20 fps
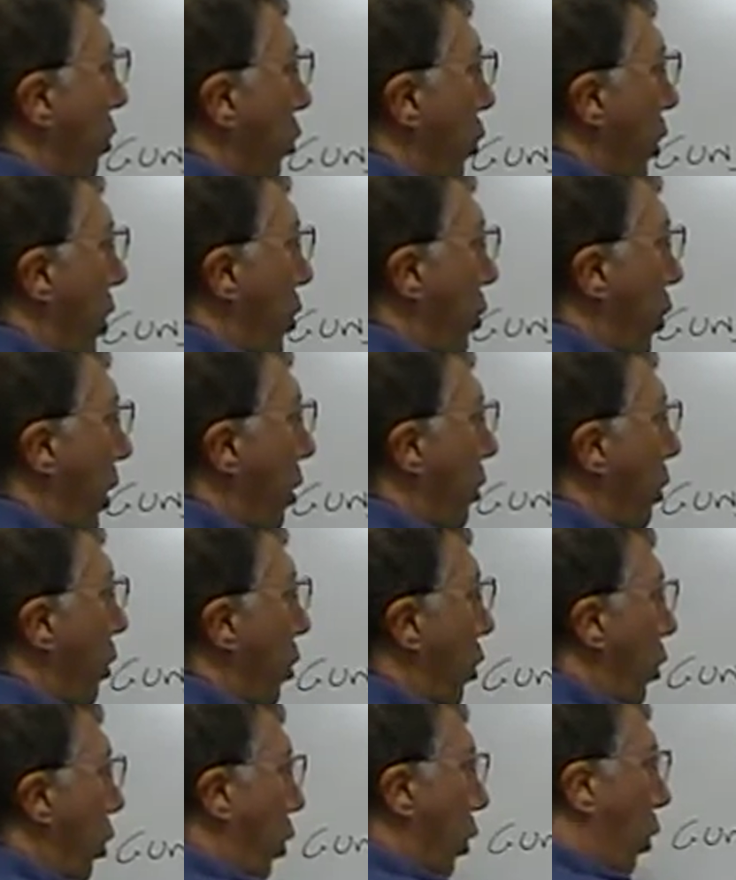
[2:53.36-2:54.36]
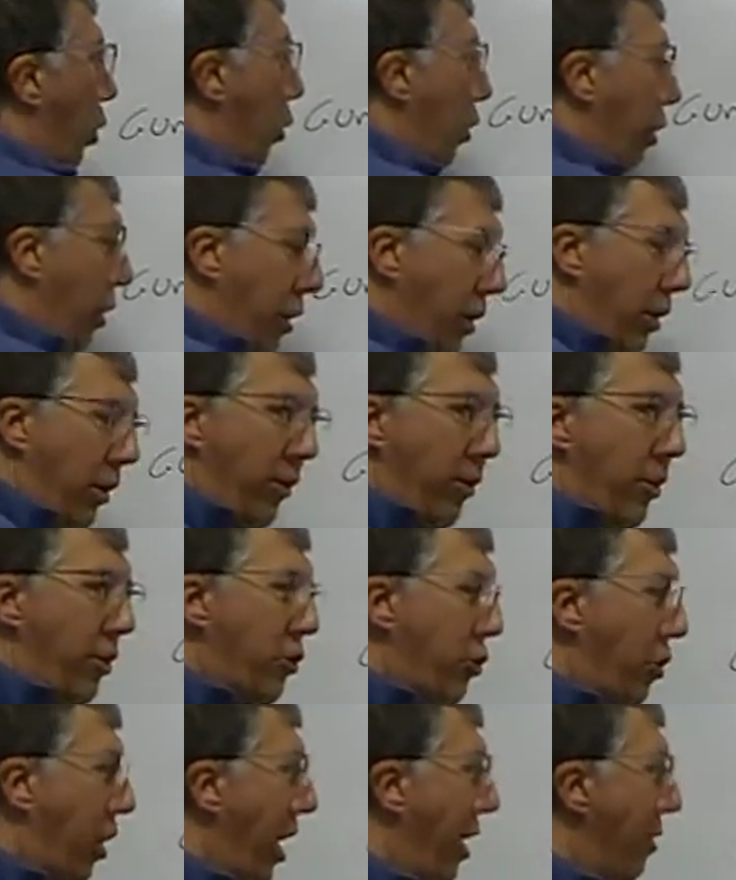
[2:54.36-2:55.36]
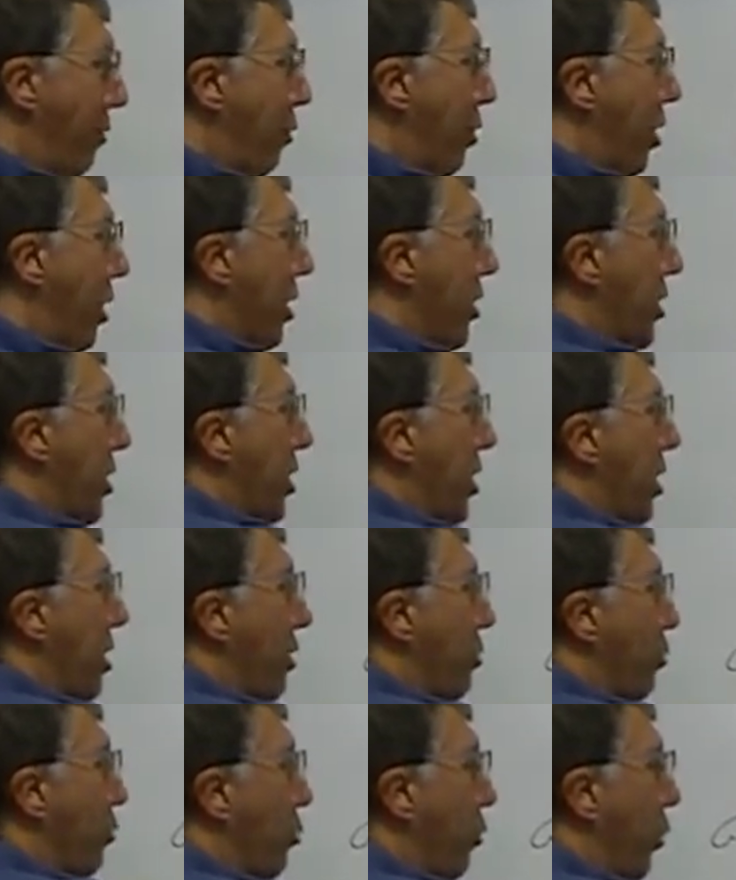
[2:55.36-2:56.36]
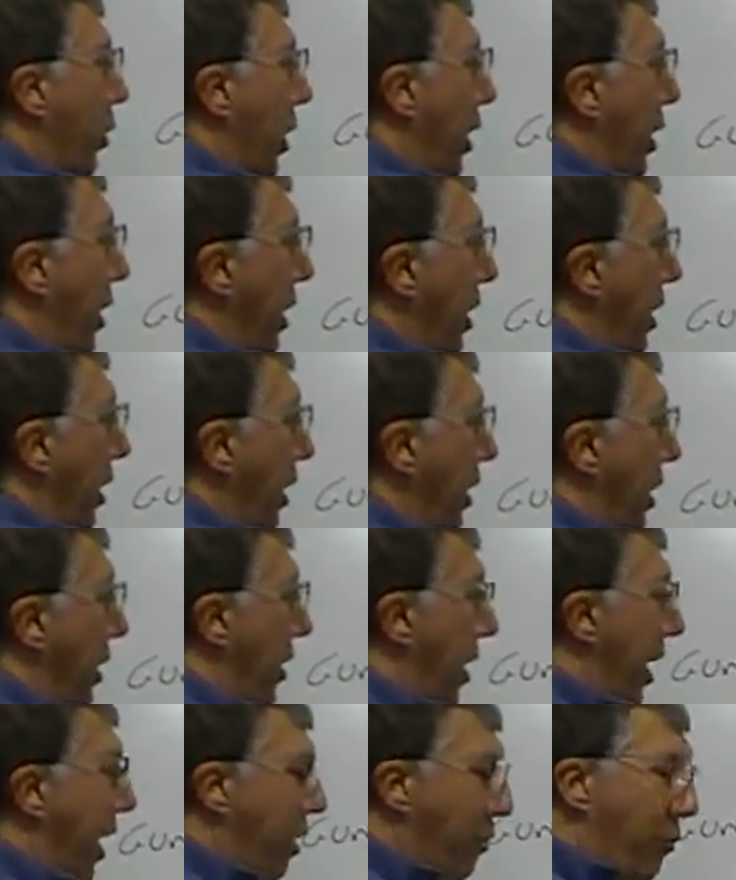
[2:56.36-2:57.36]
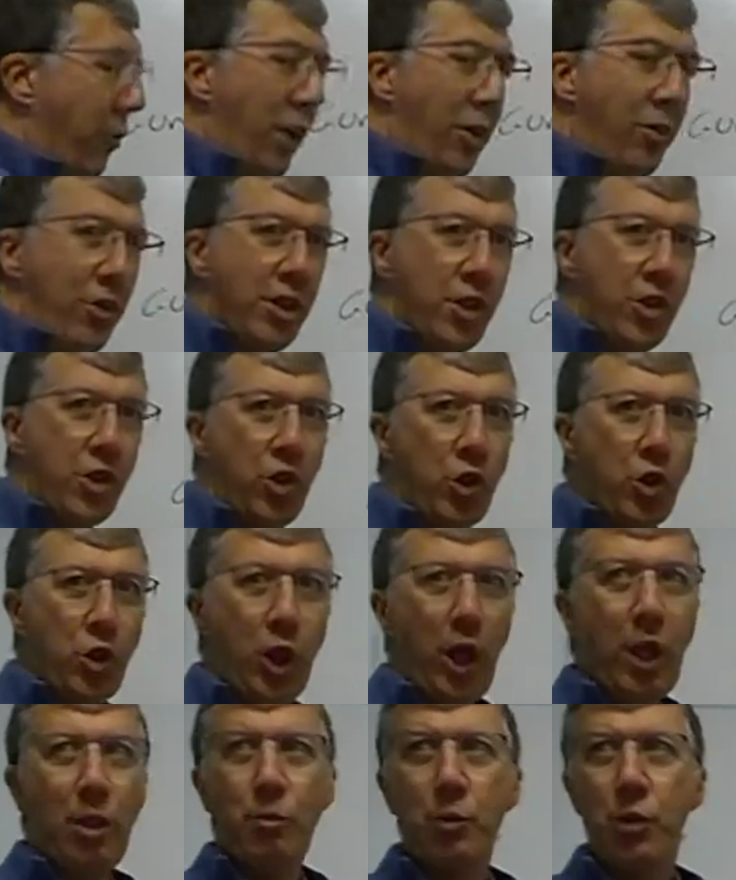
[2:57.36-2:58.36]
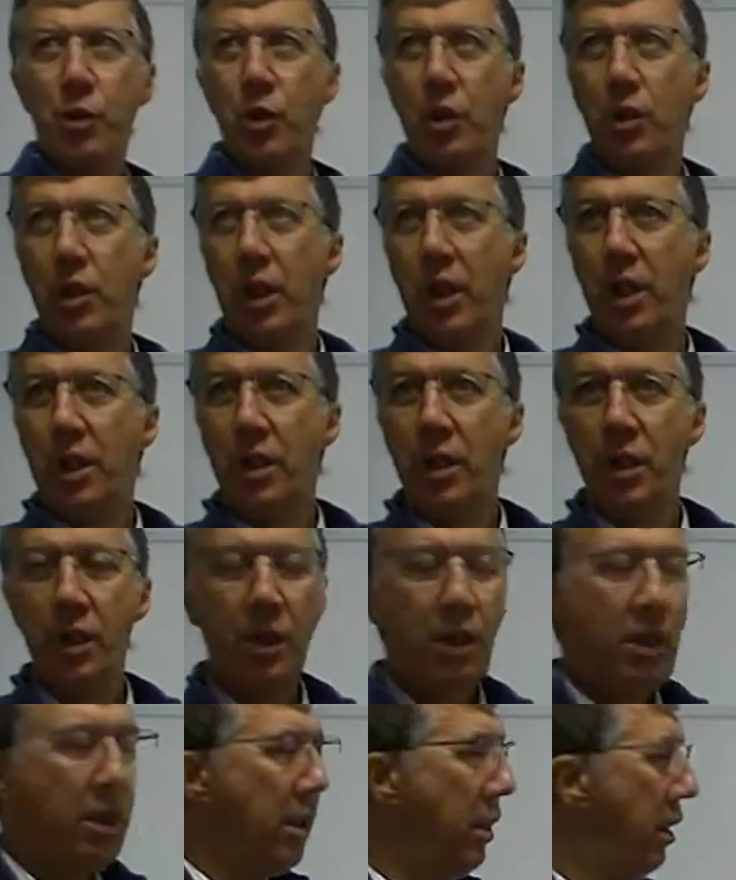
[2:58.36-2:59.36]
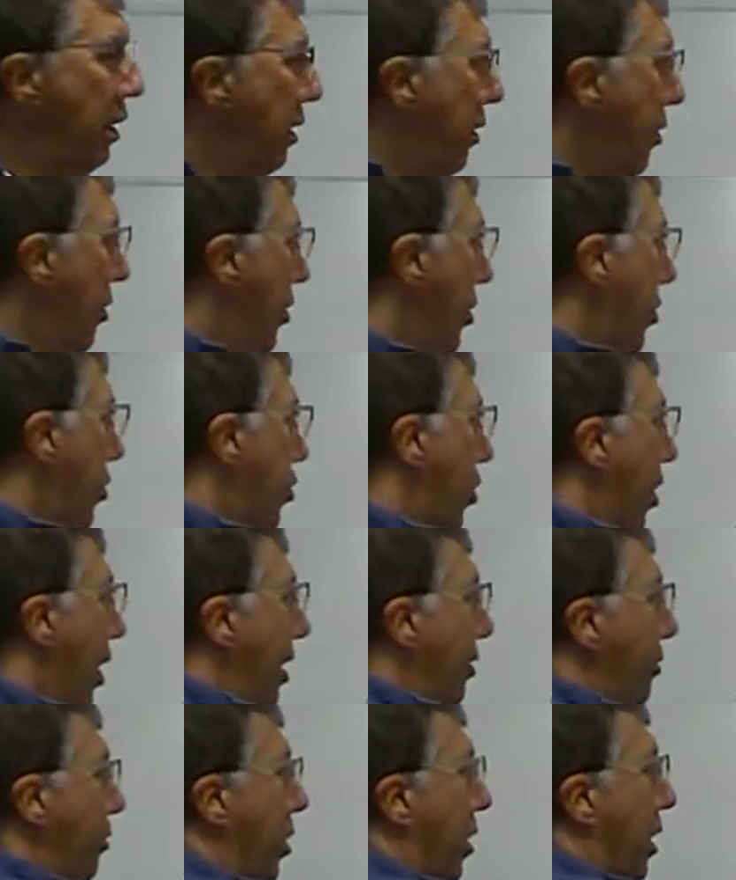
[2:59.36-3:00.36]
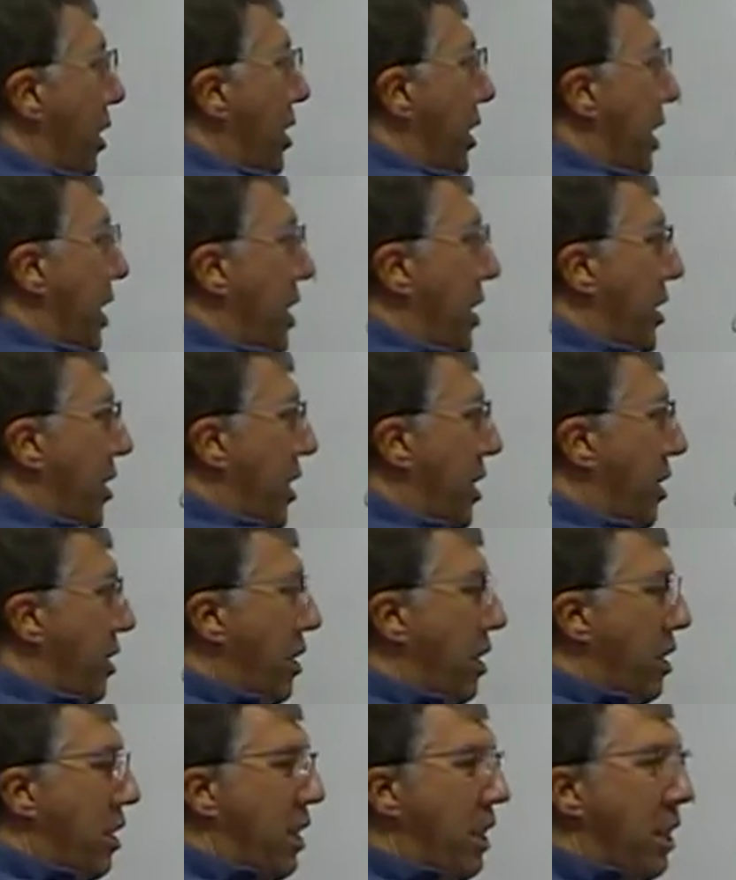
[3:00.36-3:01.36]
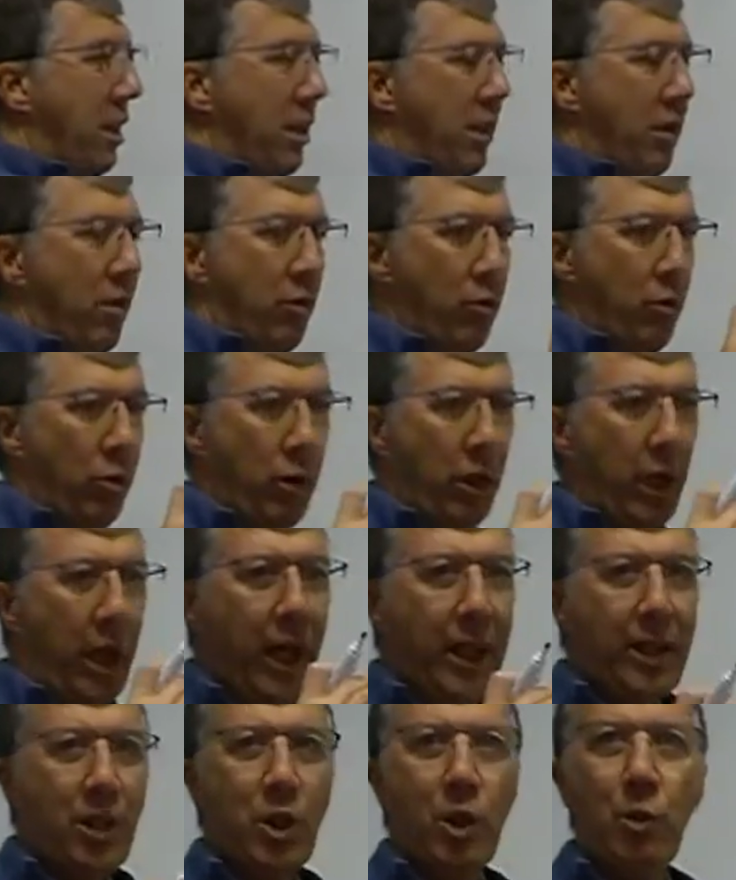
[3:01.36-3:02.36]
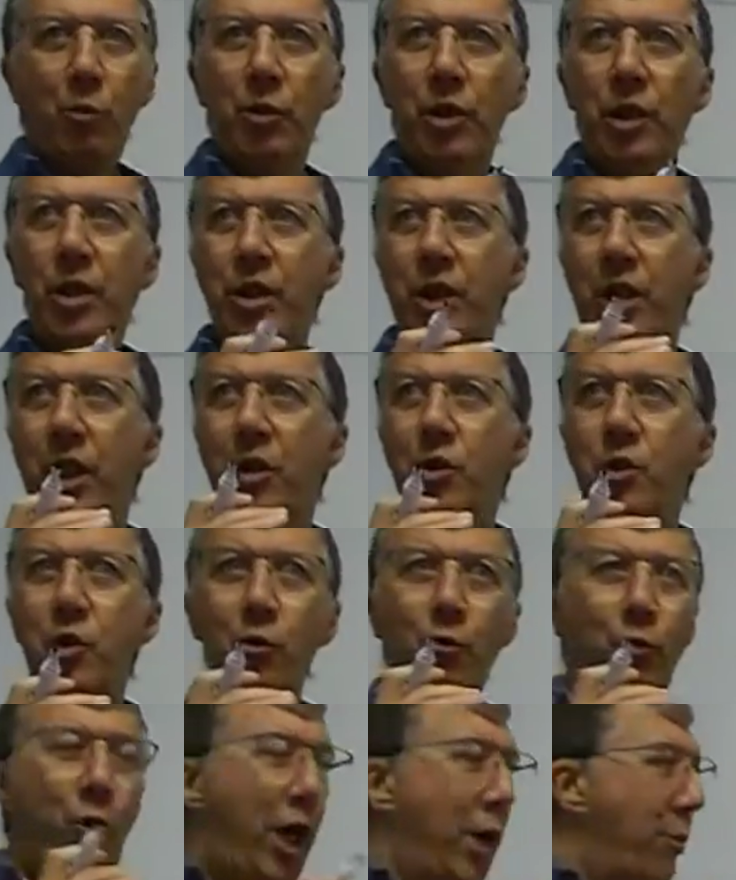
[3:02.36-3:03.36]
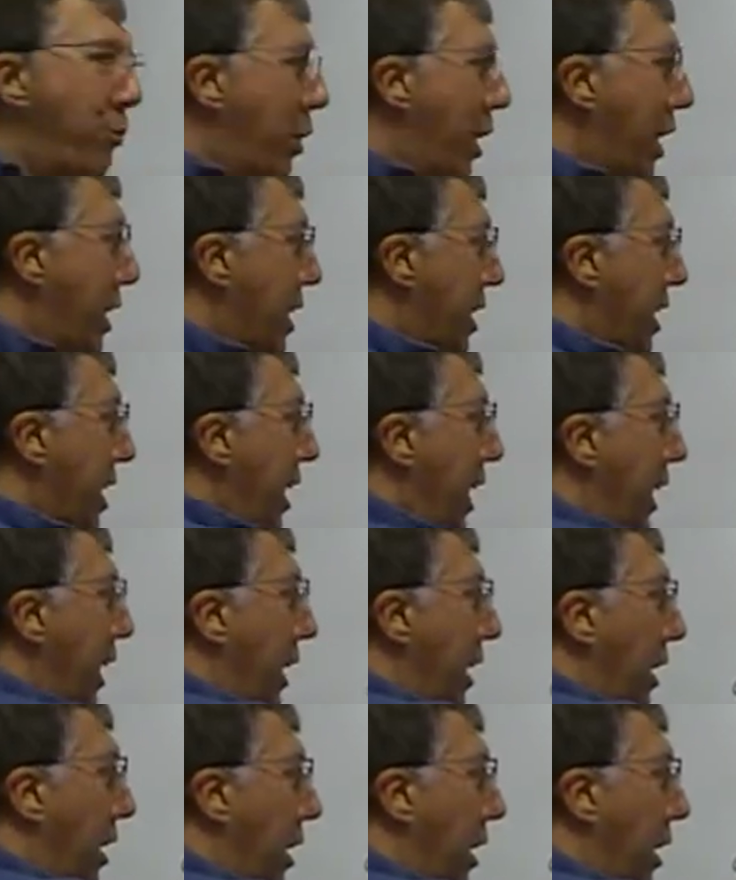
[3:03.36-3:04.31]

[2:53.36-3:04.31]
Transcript: which we will call the drive rod. They have various shapes to these. The drive rod is the item that's going to vibrate the ink